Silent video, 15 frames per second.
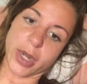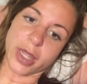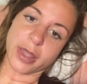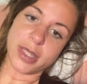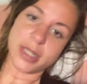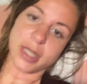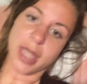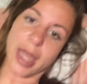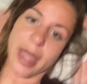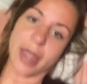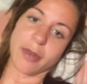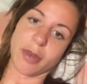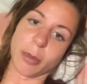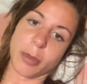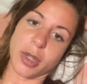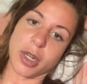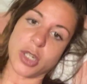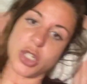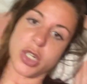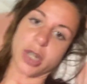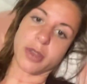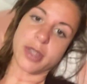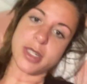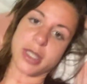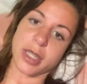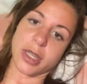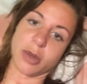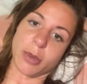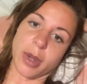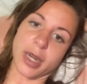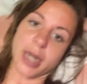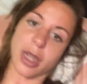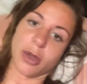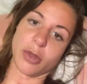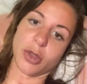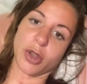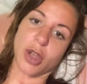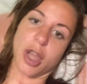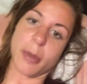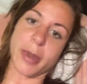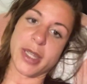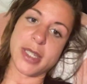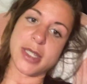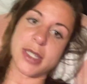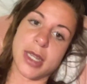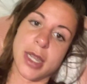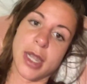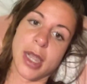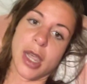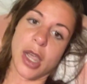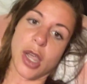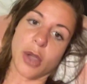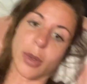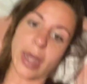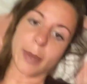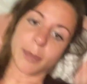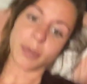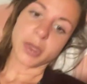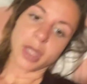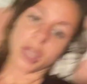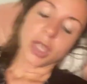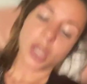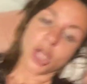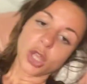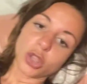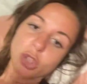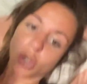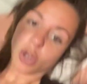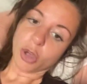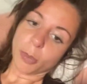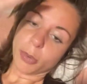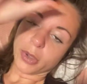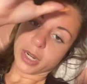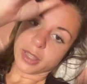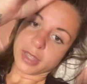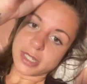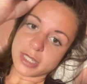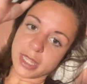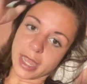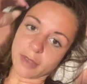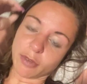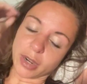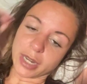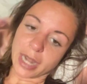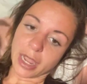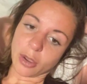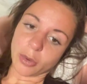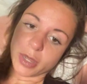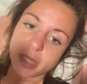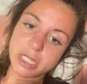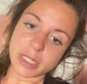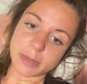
of this live, I'm going to share this link right now in the comments. Okay. The whole point of this live right now is